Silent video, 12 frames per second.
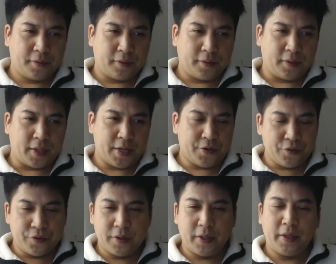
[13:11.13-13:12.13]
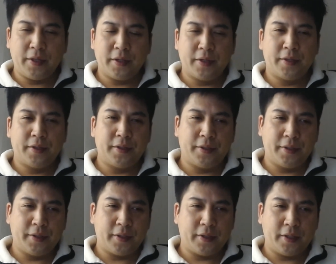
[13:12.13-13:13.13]
And usually
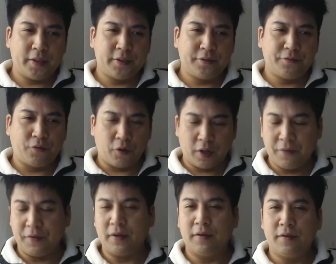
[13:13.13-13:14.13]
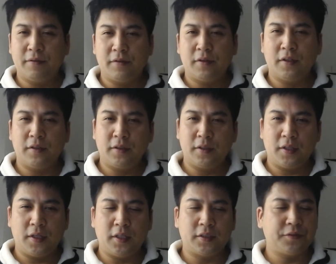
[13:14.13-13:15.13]
it's forgiving.
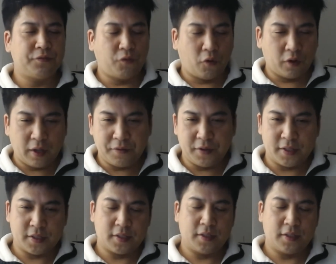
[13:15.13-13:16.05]
It's forgiveness